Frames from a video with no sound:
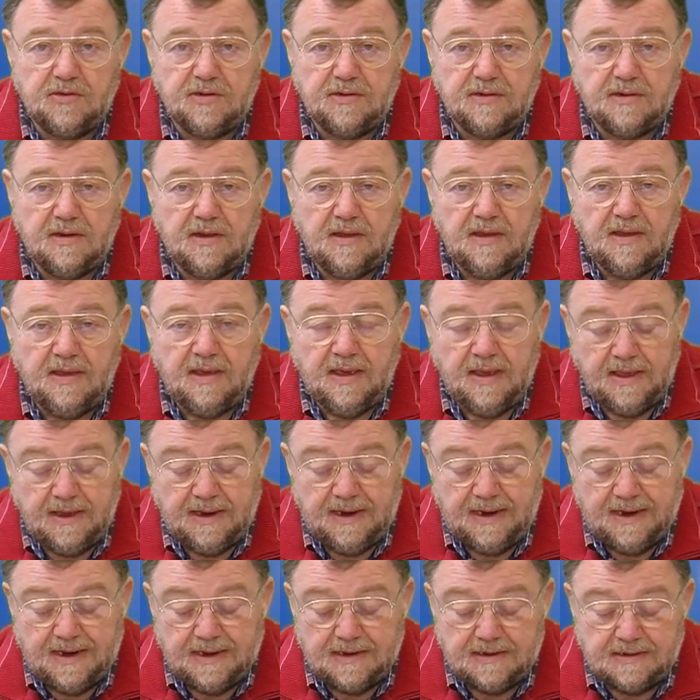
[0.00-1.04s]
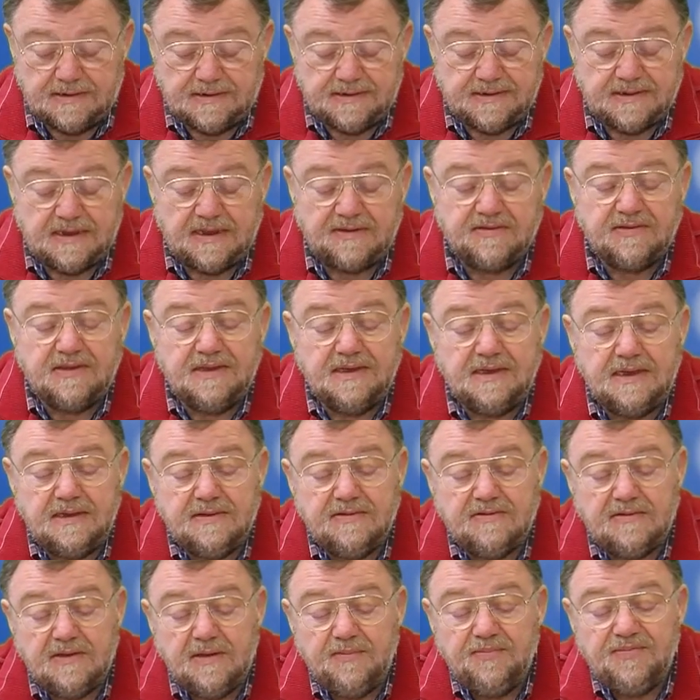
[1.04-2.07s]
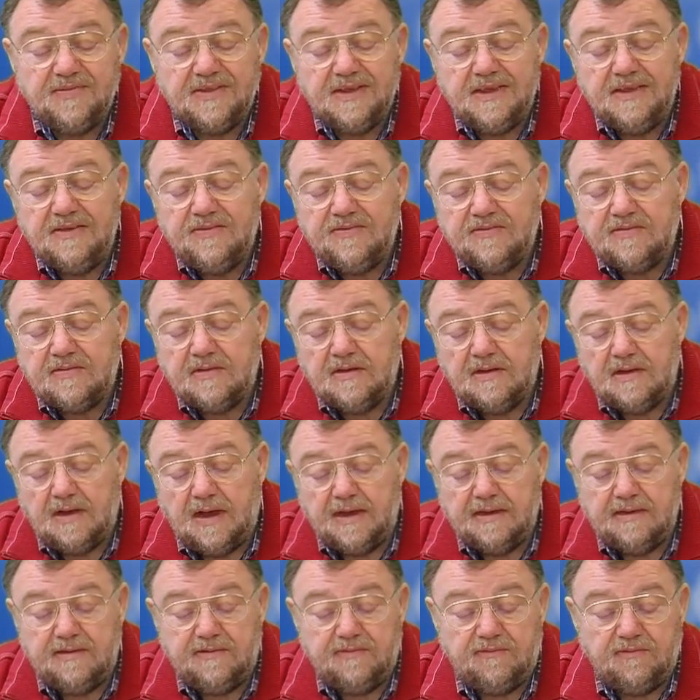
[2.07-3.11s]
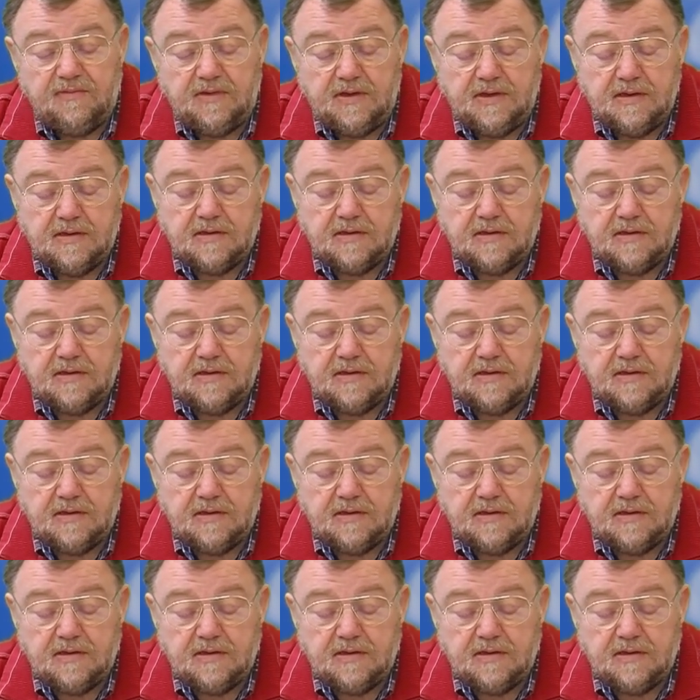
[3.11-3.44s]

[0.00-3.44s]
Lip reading: The device itself is verifiable, and it comes